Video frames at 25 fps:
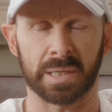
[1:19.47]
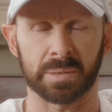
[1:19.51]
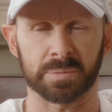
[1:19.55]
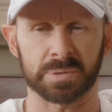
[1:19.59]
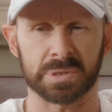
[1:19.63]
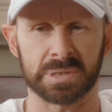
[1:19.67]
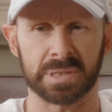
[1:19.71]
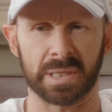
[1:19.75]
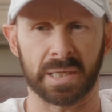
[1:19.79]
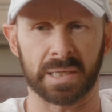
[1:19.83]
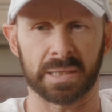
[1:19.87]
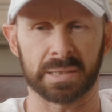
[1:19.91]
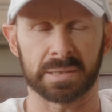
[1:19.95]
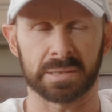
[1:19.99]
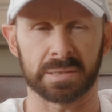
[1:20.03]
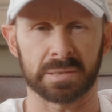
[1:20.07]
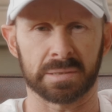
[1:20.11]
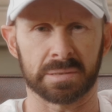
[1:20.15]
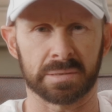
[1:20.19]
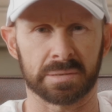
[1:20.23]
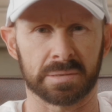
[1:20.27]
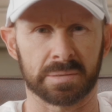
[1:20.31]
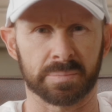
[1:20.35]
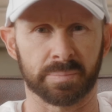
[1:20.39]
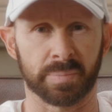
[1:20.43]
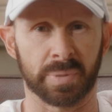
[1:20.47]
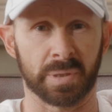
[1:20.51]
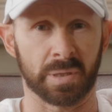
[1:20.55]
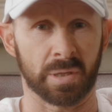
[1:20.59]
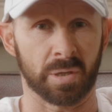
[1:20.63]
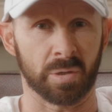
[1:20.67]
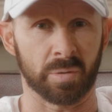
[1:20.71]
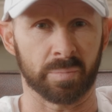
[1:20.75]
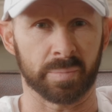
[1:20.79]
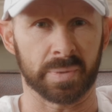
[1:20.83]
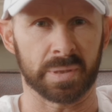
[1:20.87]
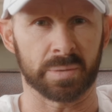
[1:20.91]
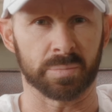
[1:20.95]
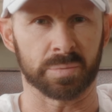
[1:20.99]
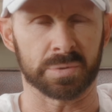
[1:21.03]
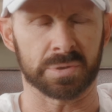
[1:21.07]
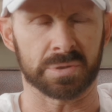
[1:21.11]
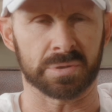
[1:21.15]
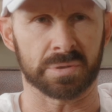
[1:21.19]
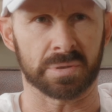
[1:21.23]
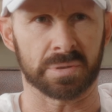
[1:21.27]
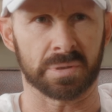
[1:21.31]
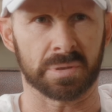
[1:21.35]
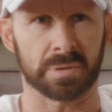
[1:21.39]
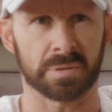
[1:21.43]
outside, and below me
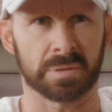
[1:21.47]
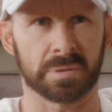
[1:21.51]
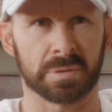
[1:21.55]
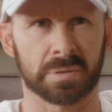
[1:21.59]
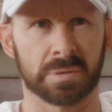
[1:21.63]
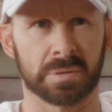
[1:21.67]
was the